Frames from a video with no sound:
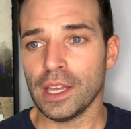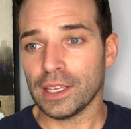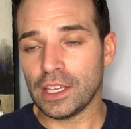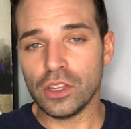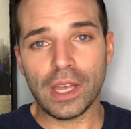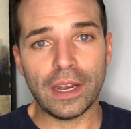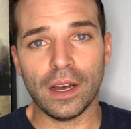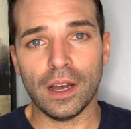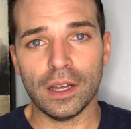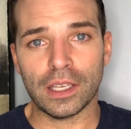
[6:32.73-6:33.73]
Can
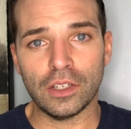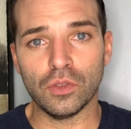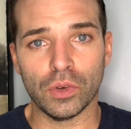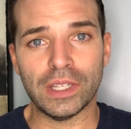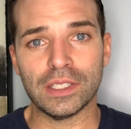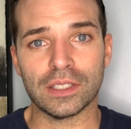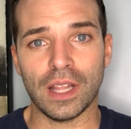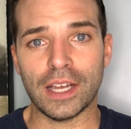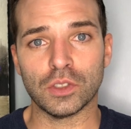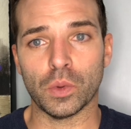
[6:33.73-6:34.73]
you read these
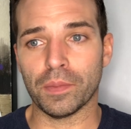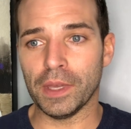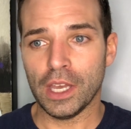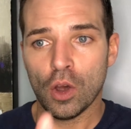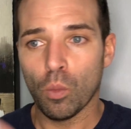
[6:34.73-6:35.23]
lines with me?